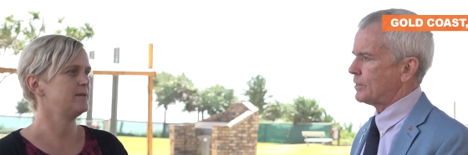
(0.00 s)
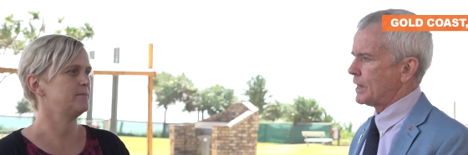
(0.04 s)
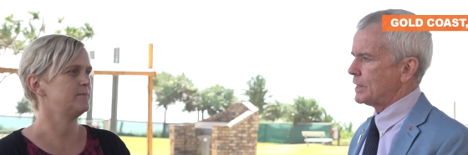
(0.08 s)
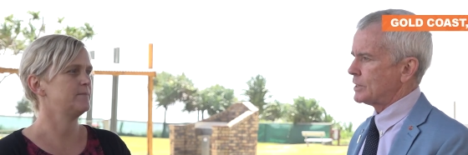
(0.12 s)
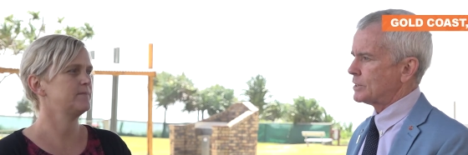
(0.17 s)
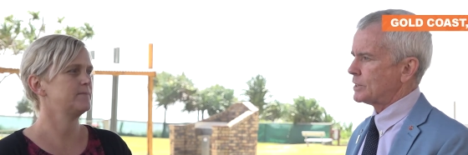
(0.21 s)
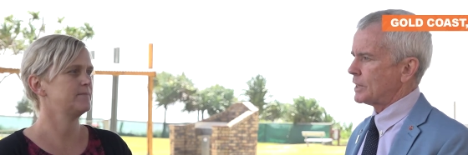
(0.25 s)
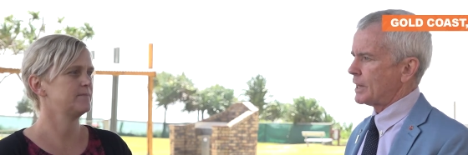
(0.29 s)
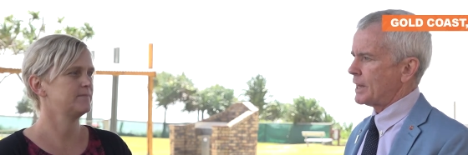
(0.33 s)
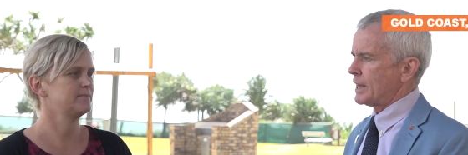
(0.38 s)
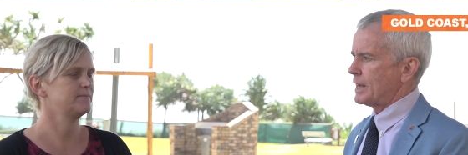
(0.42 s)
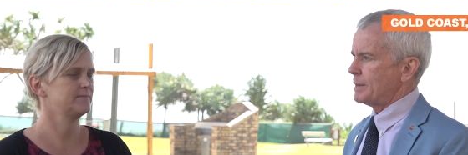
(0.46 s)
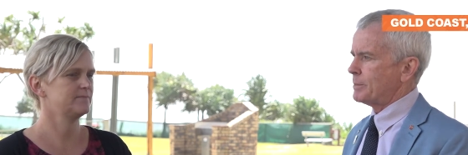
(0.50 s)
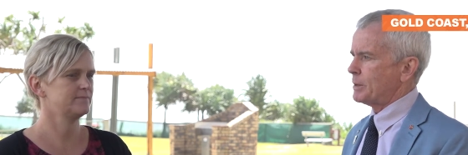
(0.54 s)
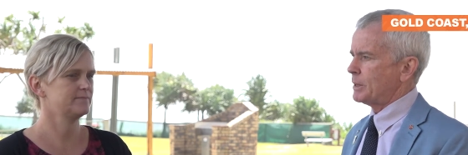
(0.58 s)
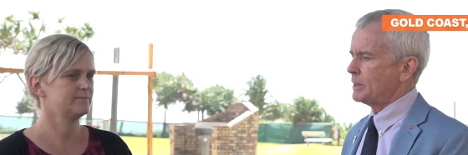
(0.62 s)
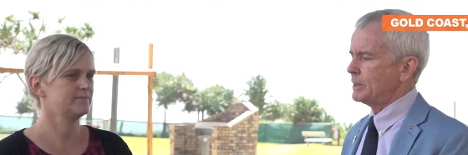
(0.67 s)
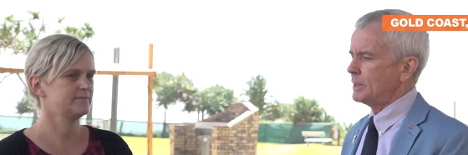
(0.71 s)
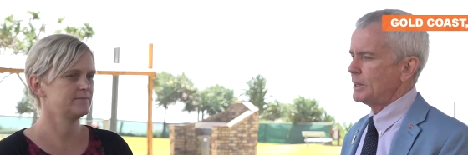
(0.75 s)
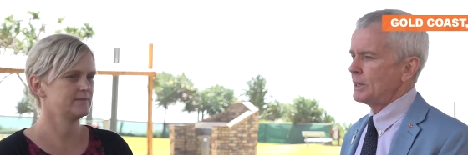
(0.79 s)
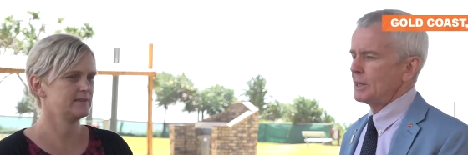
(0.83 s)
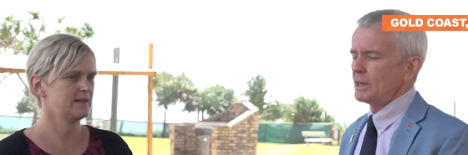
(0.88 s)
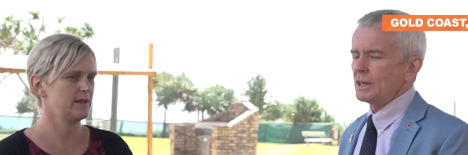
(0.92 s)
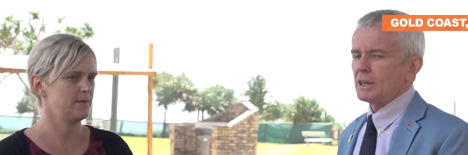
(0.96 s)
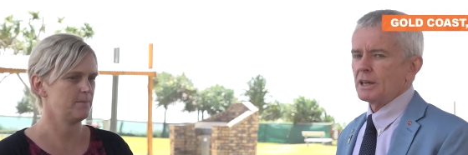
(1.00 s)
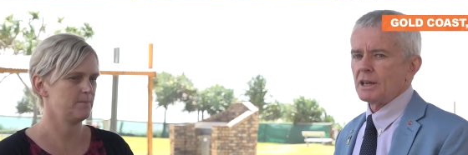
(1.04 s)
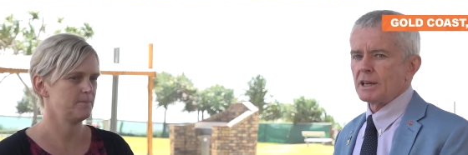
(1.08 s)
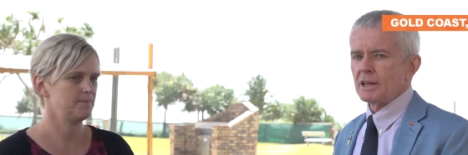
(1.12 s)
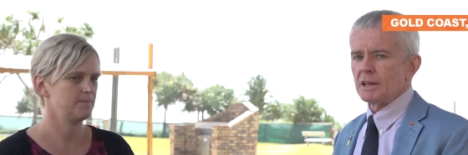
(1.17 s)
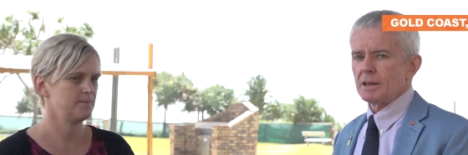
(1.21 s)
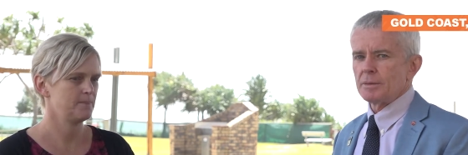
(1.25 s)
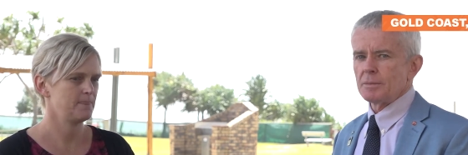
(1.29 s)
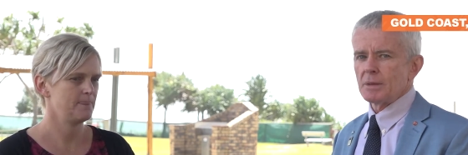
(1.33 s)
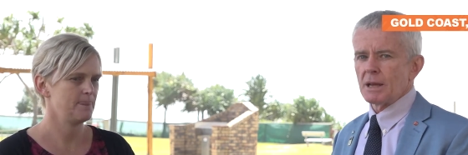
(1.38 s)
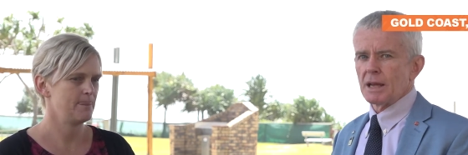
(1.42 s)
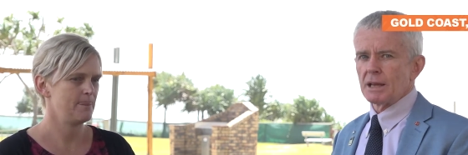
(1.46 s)
Speaker 1: thanks to Labor, yep.
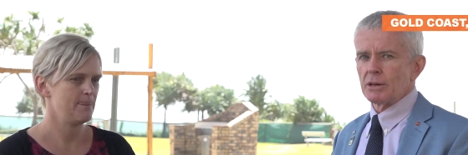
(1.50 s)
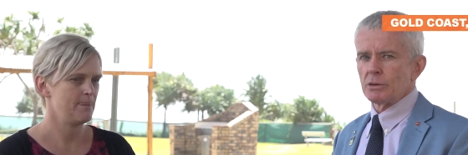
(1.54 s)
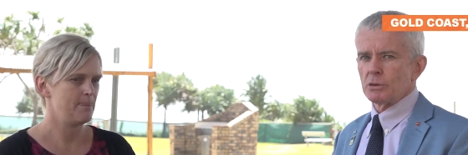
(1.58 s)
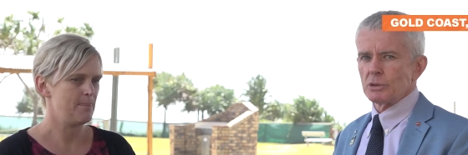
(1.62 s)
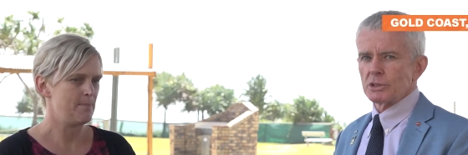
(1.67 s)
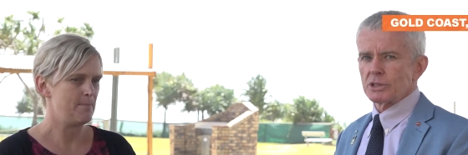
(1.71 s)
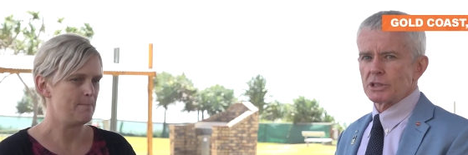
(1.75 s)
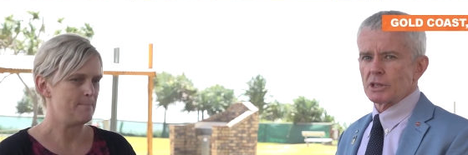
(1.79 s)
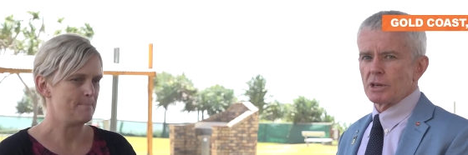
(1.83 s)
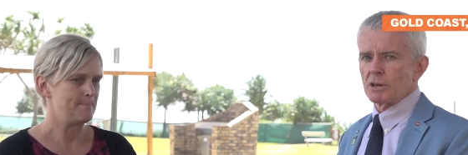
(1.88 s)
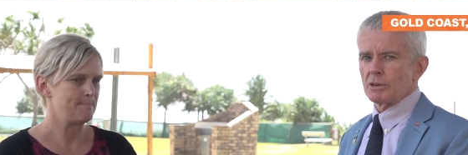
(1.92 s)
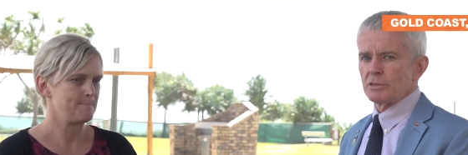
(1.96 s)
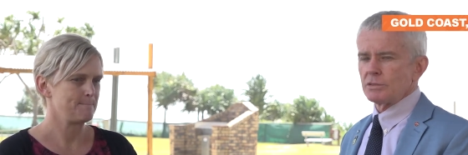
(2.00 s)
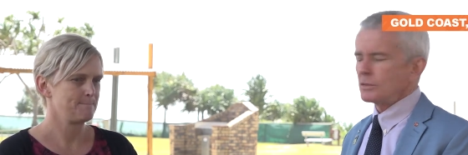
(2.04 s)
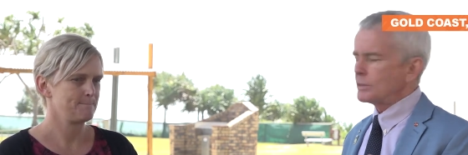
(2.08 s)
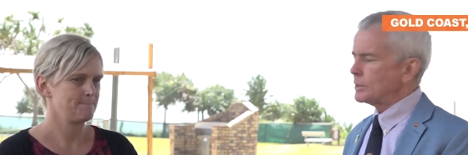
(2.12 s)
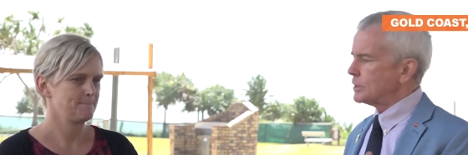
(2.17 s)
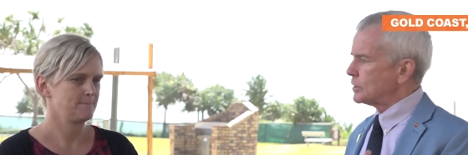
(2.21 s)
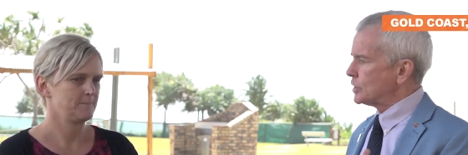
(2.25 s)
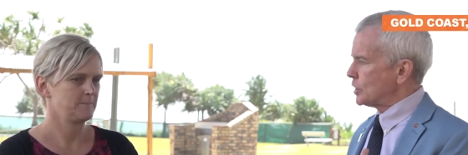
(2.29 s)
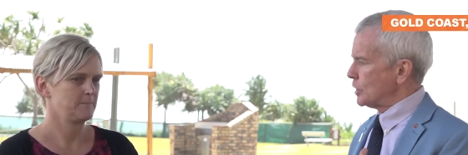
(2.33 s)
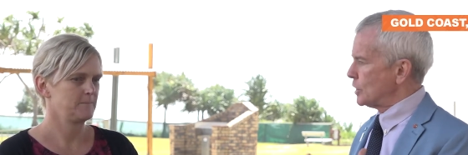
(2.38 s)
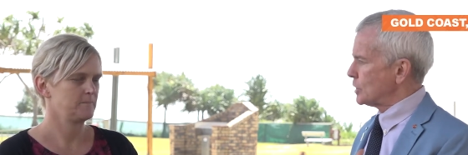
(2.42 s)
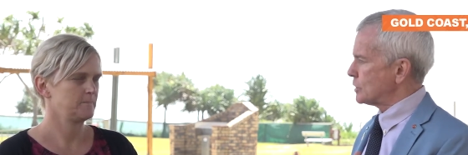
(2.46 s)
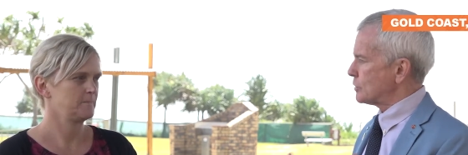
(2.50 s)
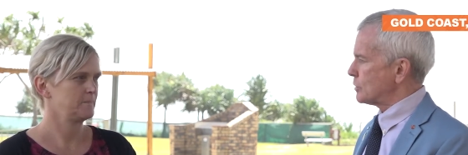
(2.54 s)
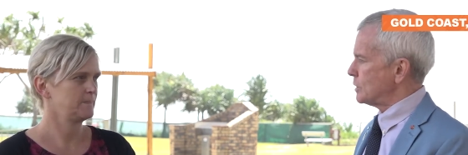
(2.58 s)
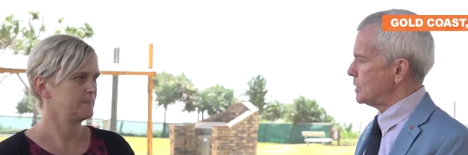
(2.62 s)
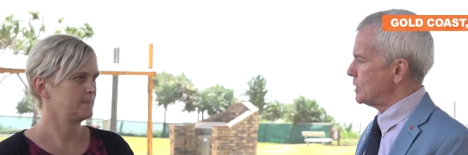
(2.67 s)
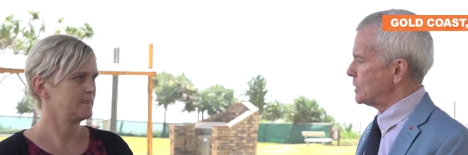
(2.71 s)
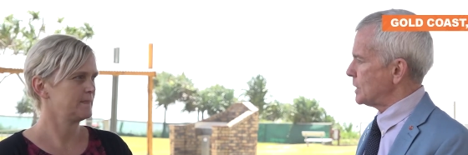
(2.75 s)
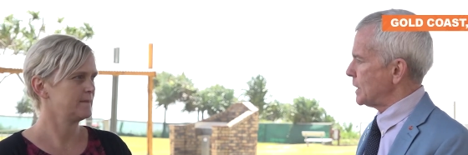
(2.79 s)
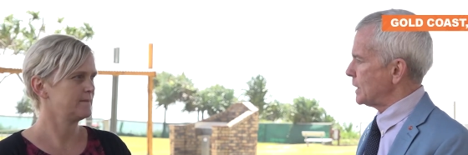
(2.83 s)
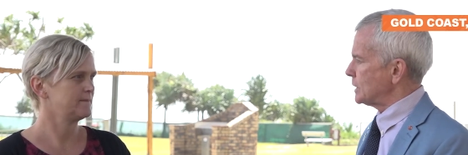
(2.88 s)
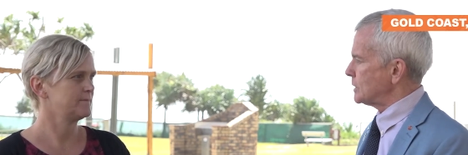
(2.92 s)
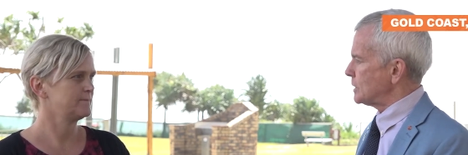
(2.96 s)
um, and also tertiary
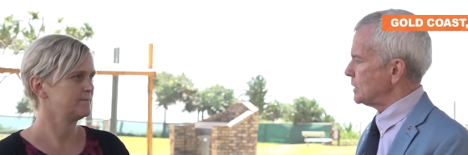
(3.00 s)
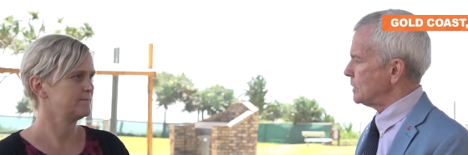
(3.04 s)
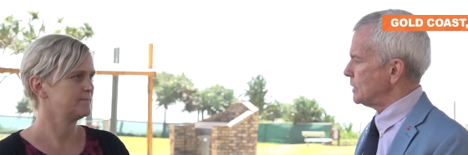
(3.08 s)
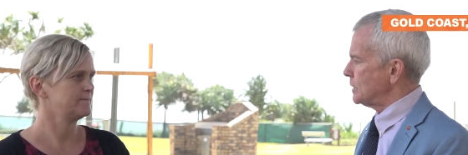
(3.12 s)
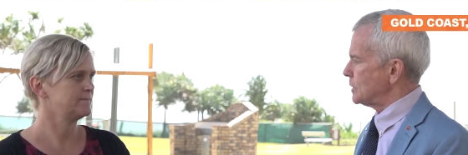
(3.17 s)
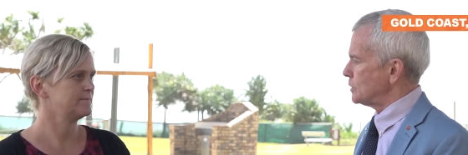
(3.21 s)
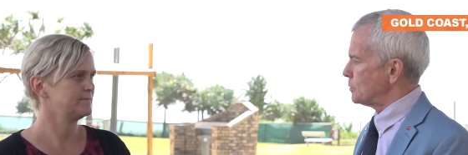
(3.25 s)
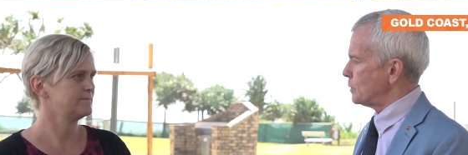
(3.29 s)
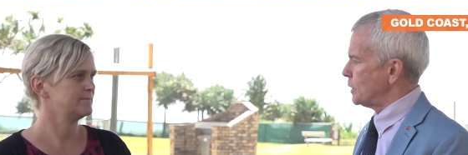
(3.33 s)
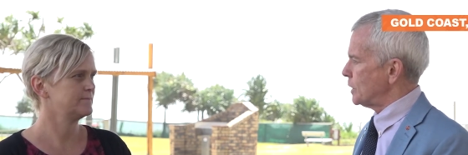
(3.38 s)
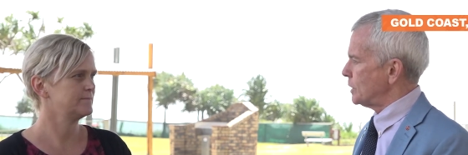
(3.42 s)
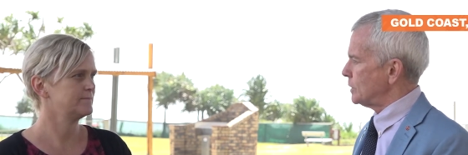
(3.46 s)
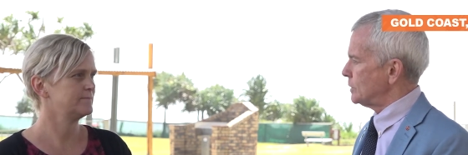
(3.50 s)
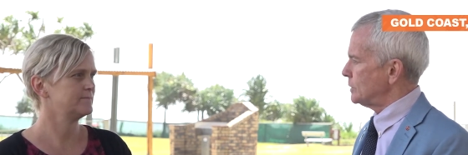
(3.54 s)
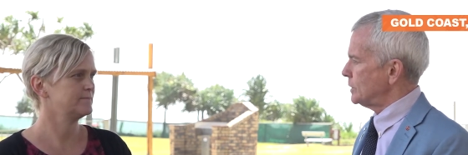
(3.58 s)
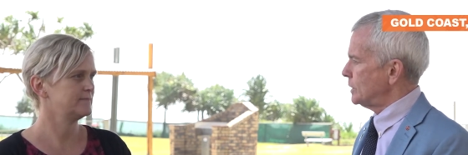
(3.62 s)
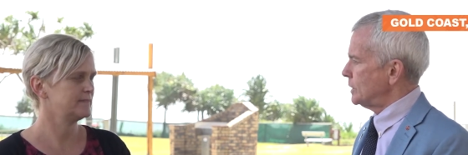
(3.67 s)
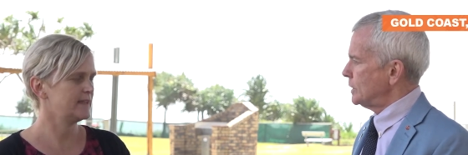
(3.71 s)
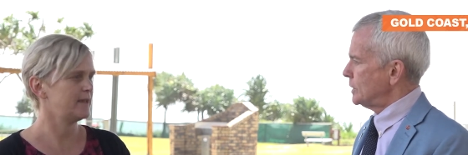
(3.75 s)
sector as well.